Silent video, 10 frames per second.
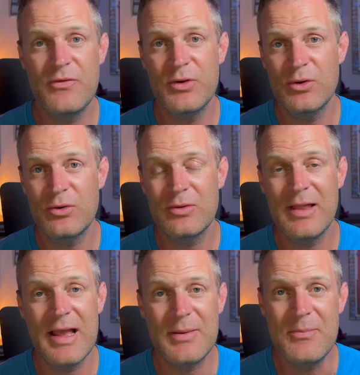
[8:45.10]
you're
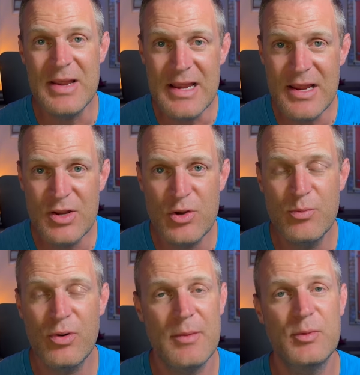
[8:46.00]
like me, you
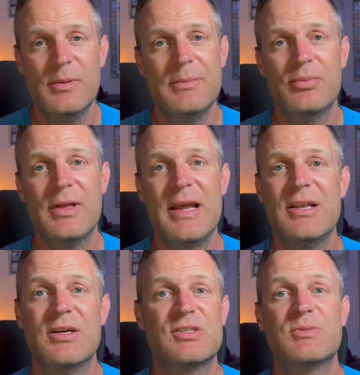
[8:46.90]
probably
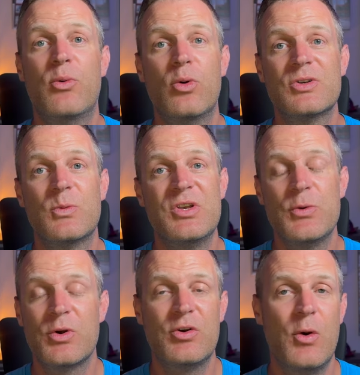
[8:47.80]
played a sport when you
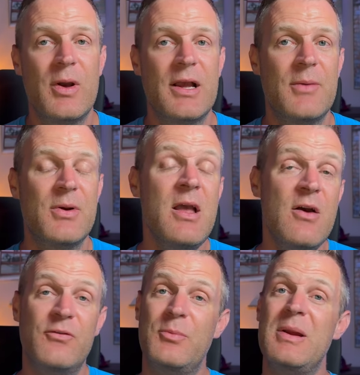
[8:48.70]
were growing up.
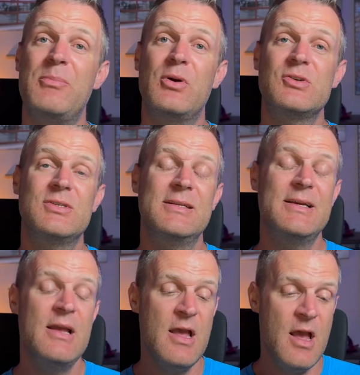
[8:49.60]
For me
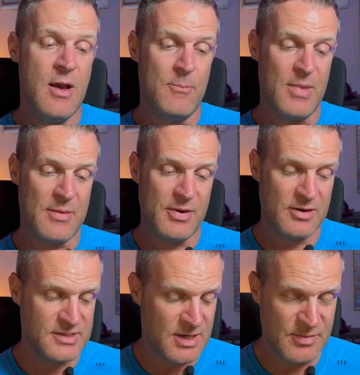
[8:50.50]
personally, my
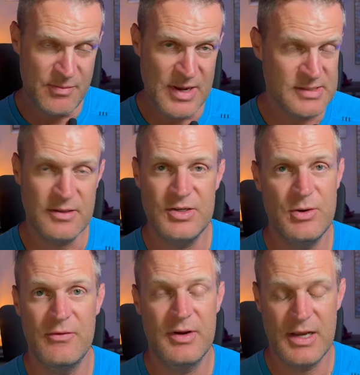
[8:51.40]
parents had me basically do
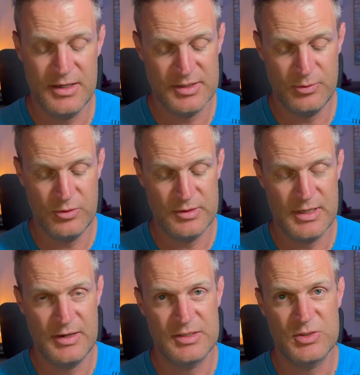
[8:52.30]
every kind of sport.
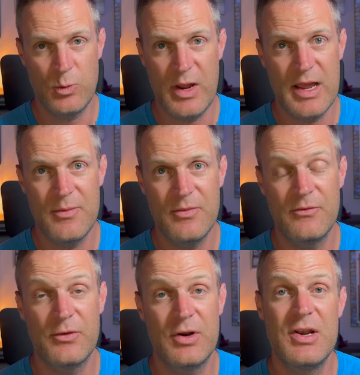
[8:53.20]
I swam
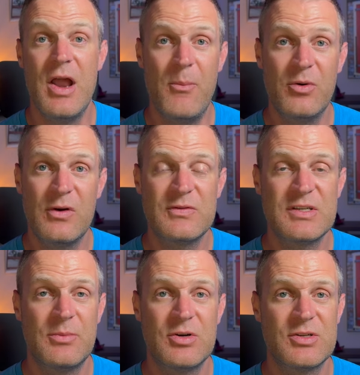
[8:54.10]
for a number of
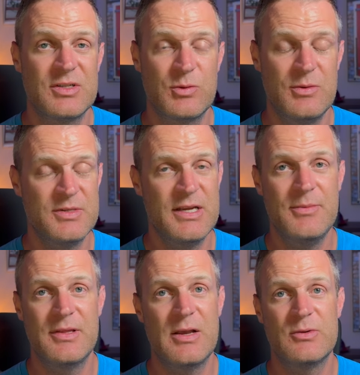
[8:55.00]
summers on swim
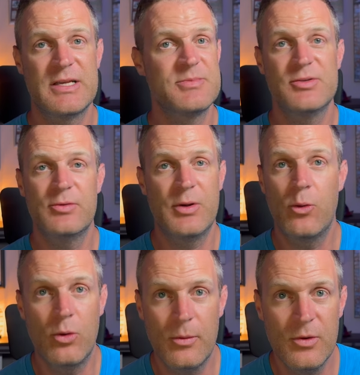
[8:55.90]
team, and that was absolutely
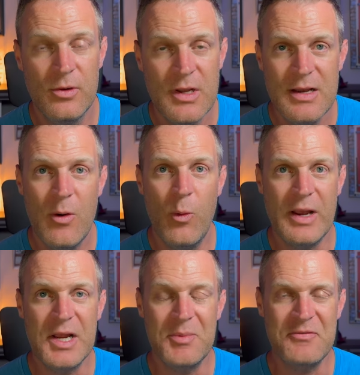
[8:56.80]
horrible.
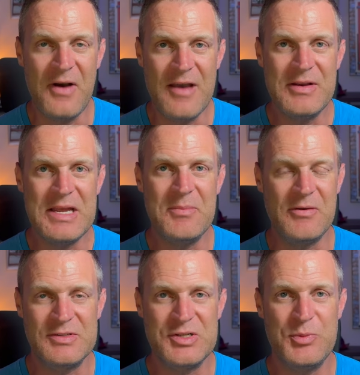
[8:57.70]
Waking up at five A M
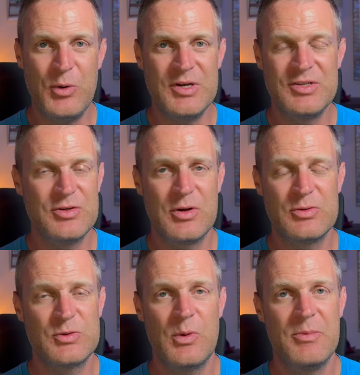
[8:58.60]
every single morning to go
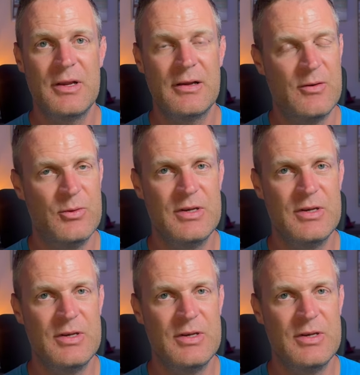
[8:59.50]
swimming, I would